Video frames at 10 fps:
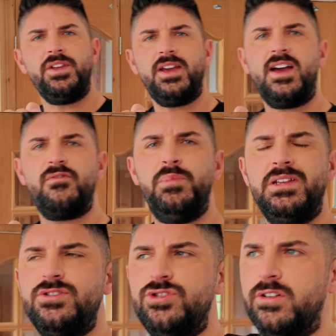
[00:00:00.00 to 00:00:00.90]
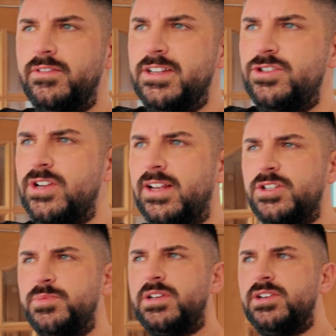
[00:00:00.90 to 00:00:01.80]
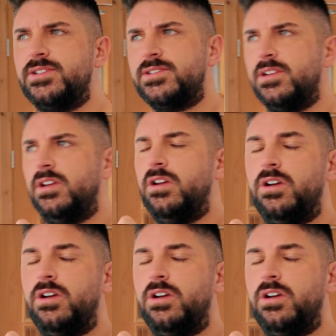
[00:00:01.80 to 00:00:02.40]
thing I have missed during this challenge, because